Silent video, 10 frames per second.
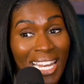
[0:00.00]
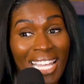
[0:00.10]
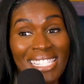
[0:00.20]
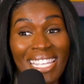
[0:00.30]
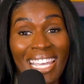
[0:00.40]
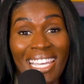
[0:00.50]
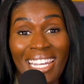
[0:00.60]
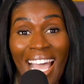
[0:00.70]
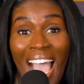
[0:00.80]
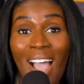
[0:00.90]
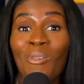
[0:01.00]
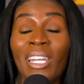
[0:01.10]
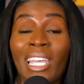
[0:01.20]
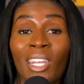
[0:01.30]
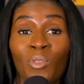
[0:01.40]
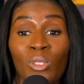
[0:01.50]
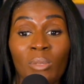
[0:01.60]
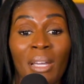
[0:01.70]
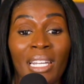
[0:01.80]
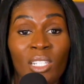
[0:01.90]
And I said, I want to interview
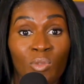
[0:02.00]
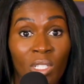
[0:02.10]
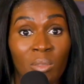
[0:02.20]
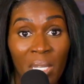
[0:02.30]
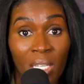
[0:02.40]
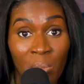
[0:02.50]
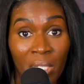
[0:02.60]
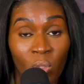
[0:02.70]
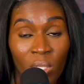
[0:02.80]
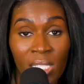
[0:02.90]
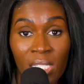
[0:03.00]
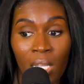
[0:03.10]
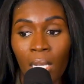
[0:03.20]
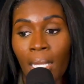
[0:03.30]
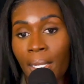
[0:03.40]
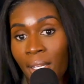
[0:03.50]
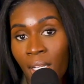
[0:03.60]
somebody that's really making money on the internet.